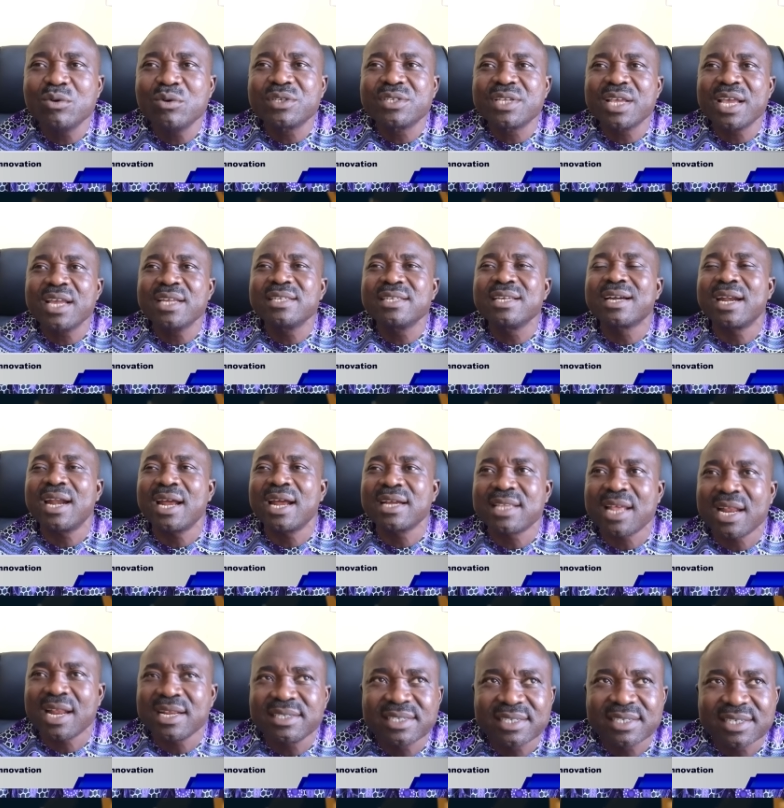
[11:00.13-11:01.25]
we say the
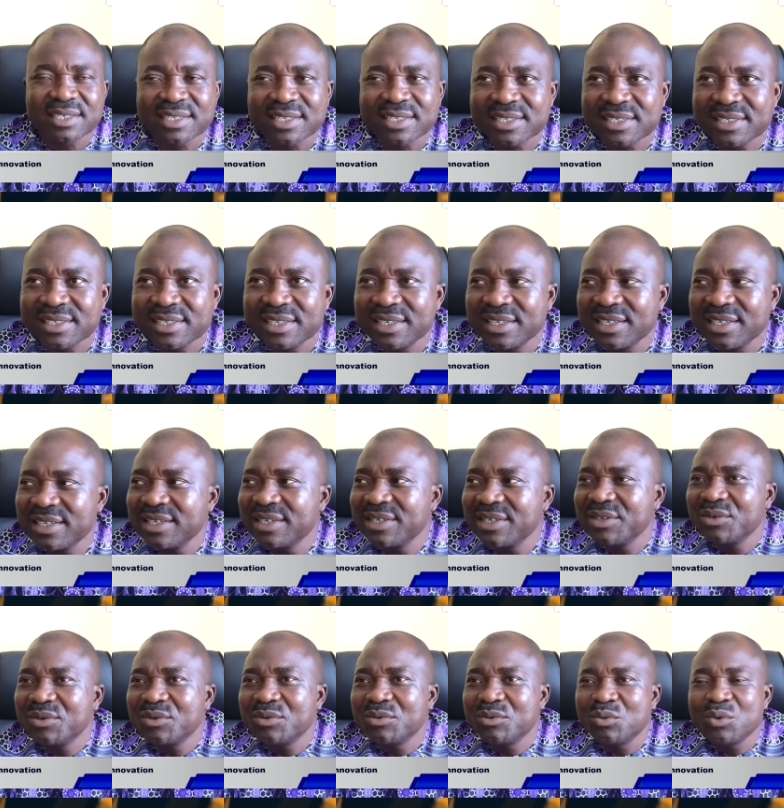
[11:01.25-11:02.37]
characteristics,
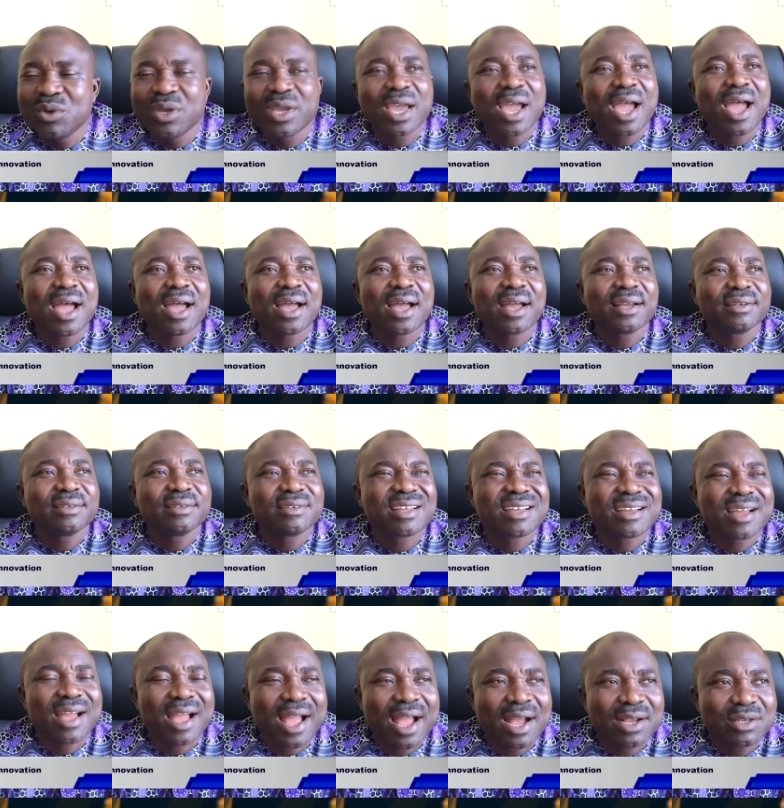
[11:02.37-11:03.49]
we are
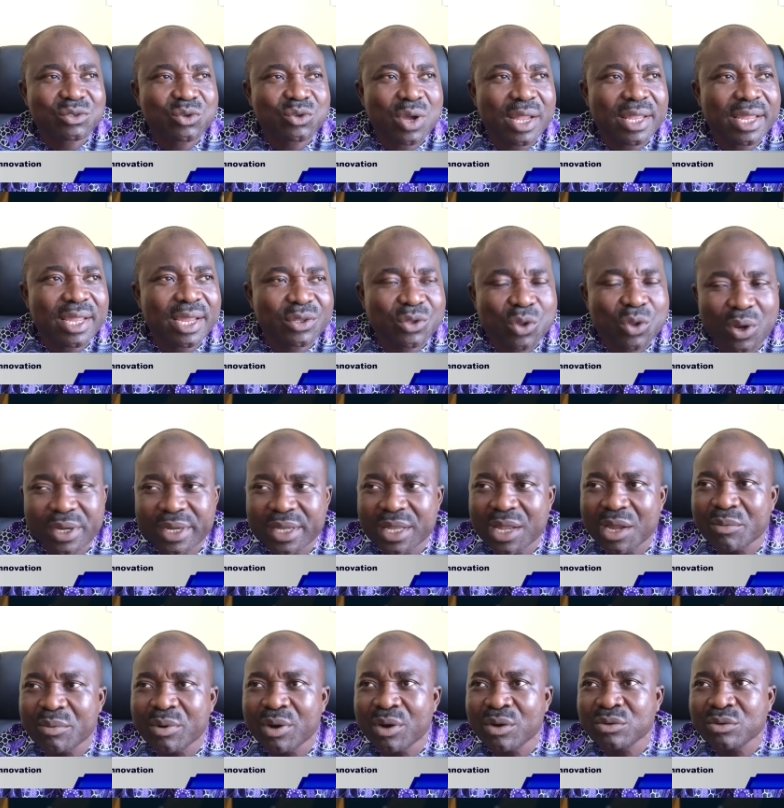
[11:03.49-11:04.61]
actually talking
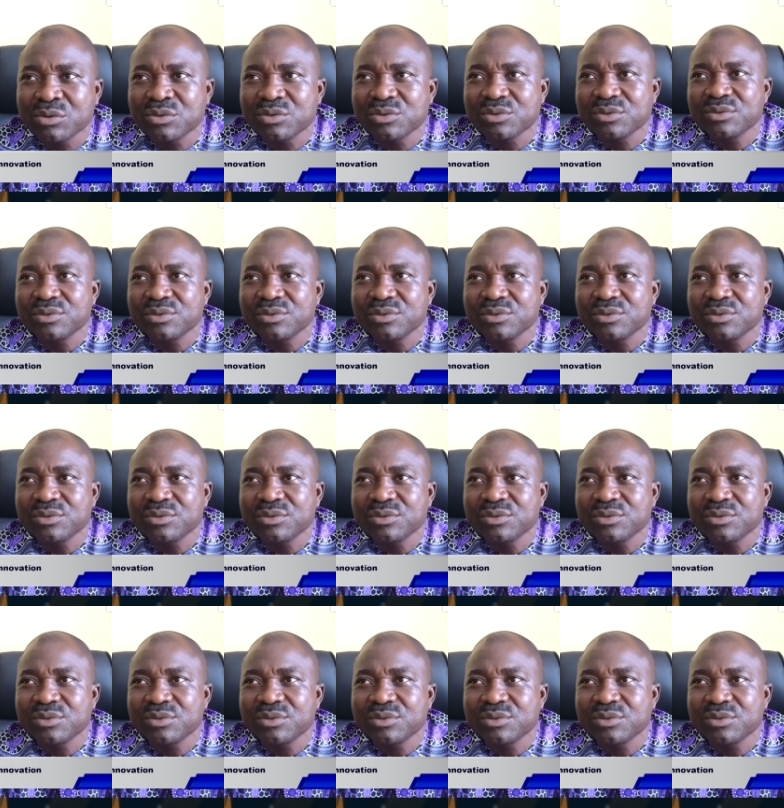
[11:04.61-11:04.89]
about